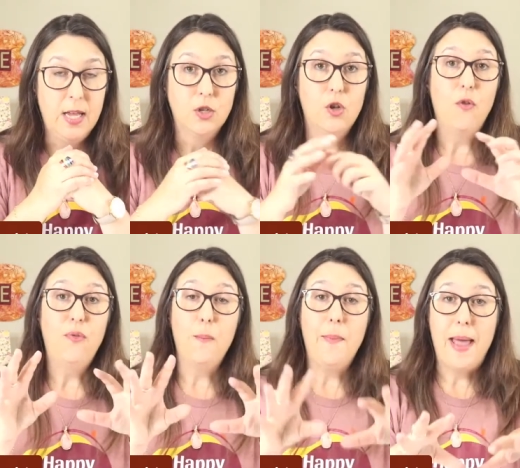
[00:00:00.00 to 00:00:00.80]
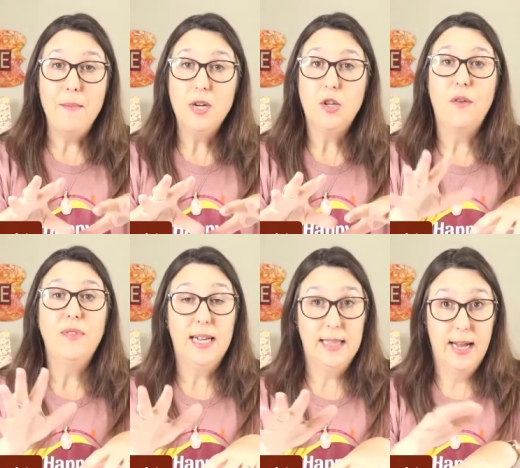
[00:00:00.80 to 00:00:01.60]
So for members
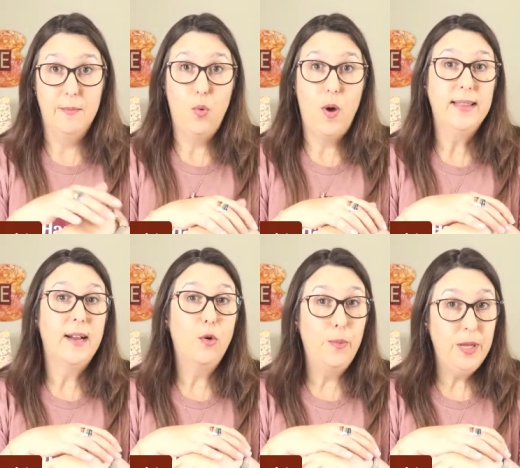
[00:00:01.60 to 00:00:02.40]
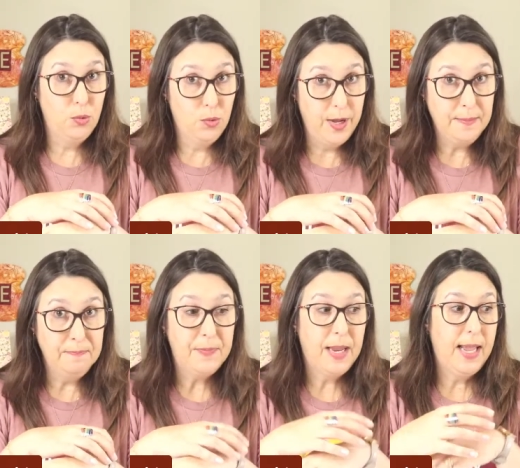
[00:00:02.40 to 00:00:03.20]
of the club, what I will be doing
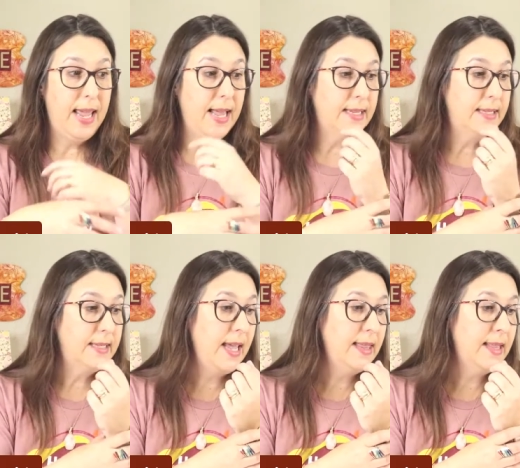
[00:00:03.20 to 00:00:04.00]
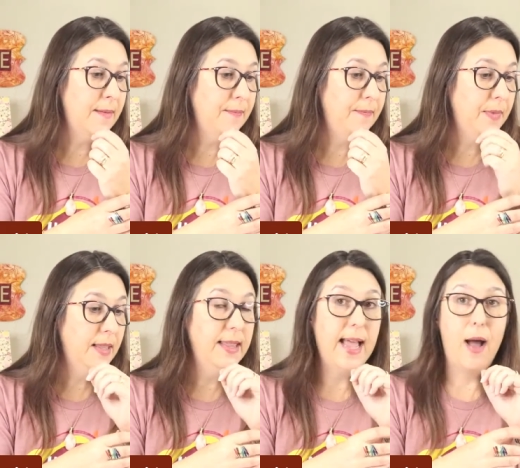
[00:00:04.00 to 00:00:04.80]
is in a
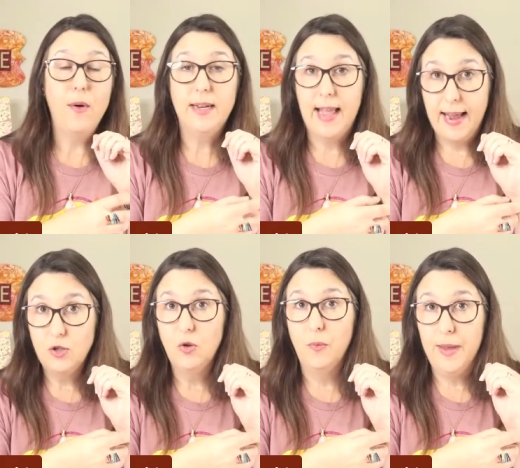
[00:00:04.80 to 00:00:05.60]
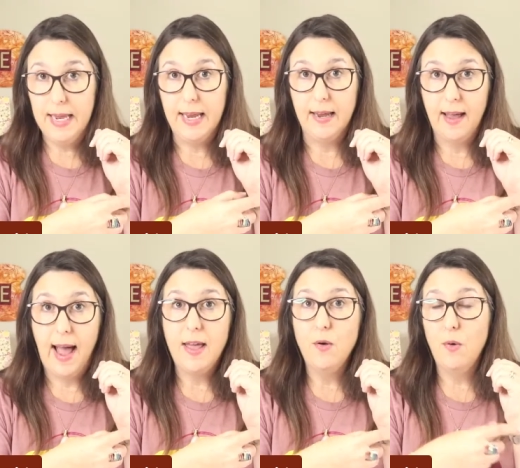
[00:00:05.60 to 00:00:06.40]
our next Zoom meeting,
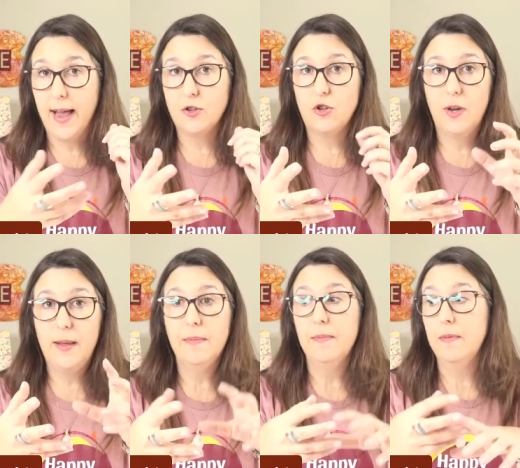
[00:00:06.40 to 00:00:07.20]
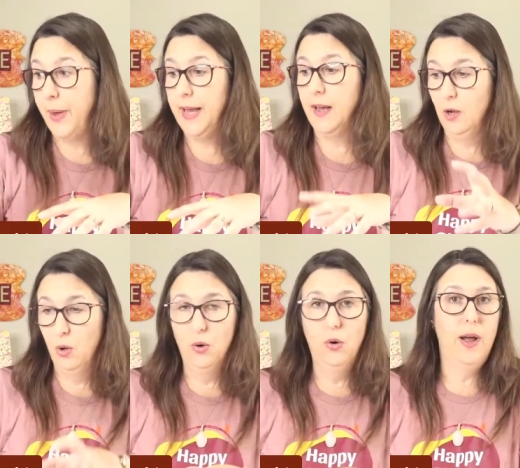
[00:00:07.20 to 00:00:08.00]
I will actually pick
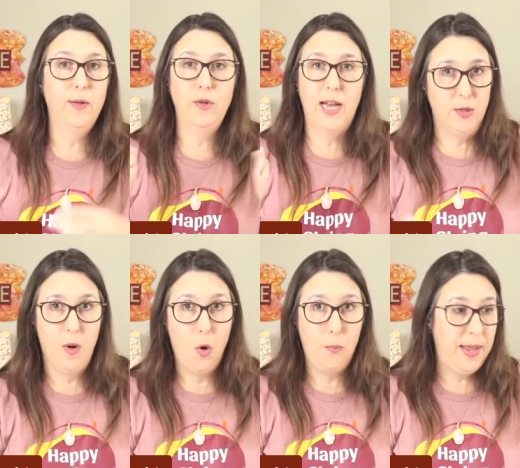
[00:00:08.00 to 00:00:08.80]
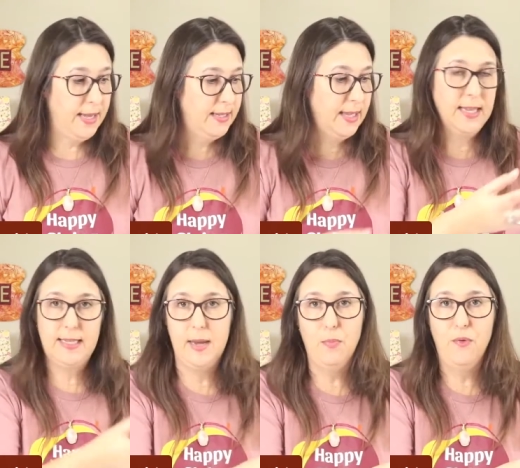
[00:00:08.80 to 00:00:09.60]
glue and a small piece and a
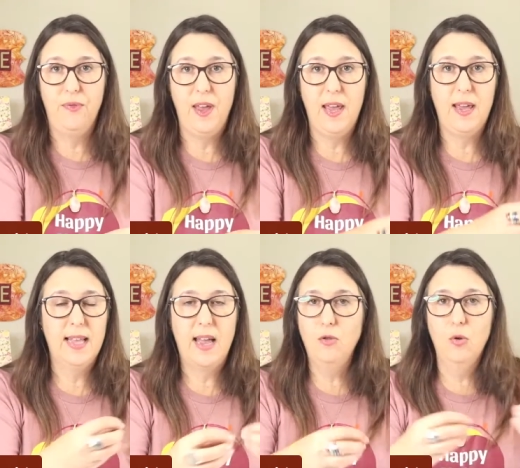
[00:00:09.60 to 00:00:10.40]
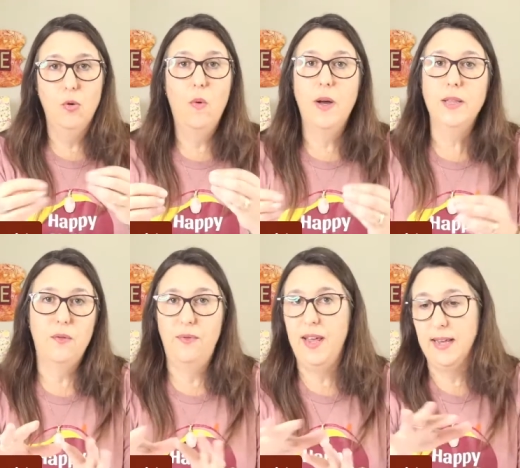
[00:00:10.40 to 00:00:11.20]
simple thing, and I will do one
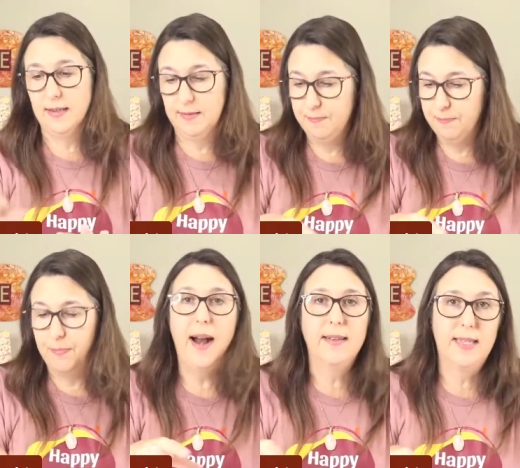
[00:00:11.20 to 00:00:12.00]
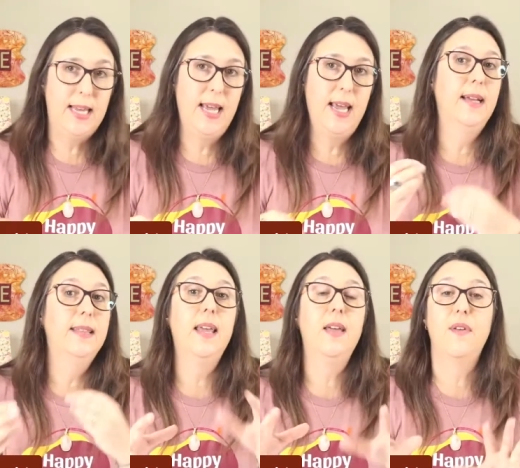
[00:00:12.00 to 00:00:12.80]
or things parts here
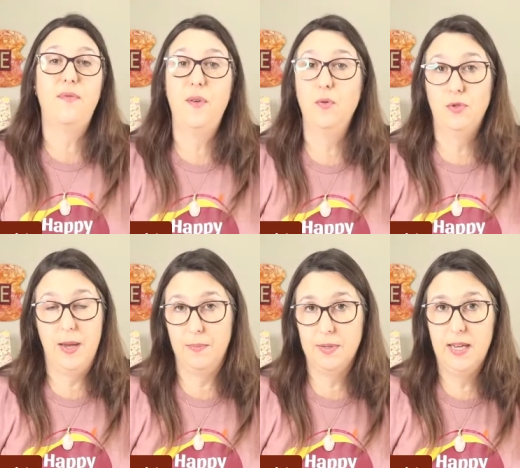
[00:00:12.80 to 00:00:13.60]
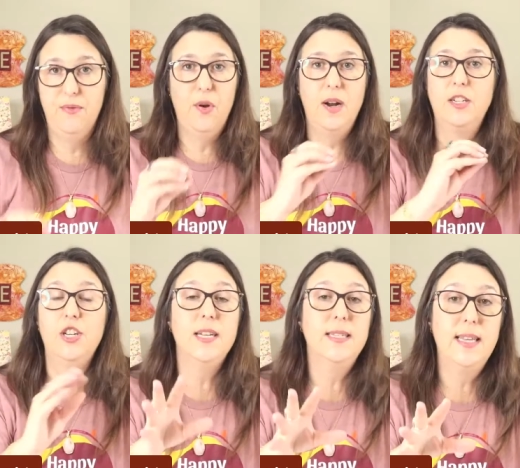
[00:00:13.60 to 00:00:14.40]
and give a few tips. If you are
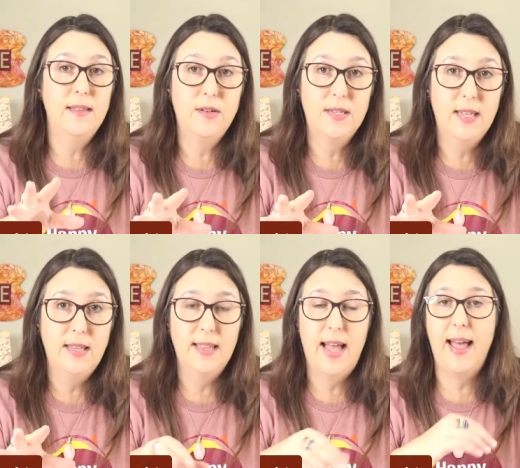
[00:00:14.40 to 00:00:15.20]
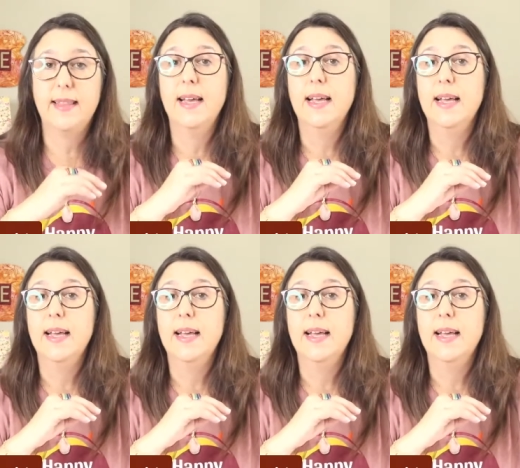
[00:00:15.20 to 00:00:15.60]
just interested in that,